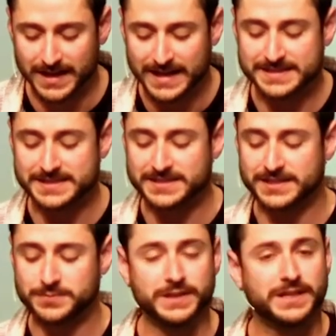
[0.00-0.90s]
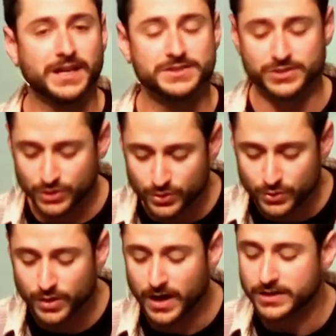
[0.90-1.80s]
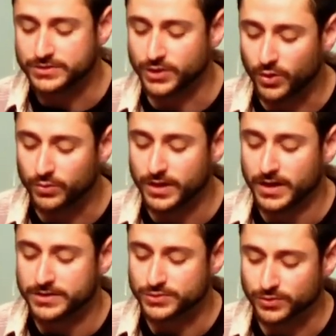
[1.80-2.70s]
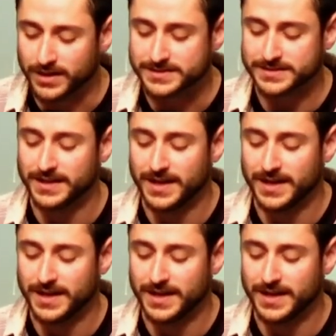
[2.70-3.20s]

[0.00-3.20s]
He says it's because you don't trust